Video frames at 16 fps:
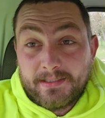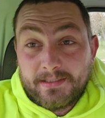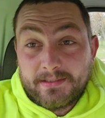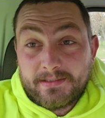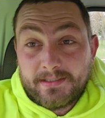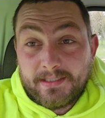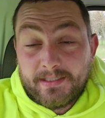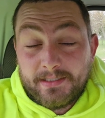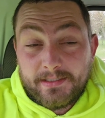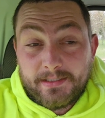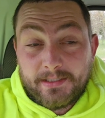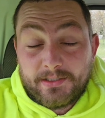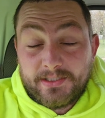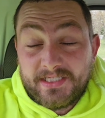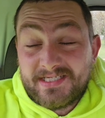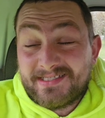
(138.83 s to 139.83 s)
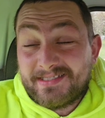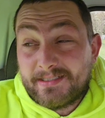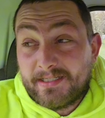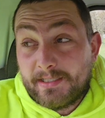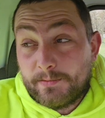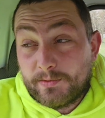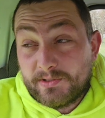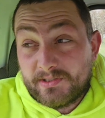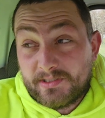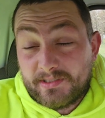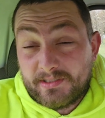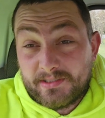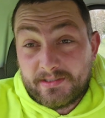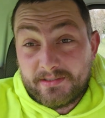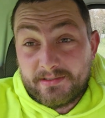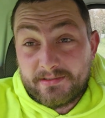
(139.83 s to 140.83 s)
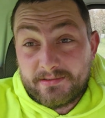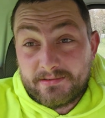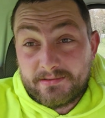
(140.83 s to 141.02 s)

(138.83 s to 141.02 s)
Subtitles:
Yesterday was a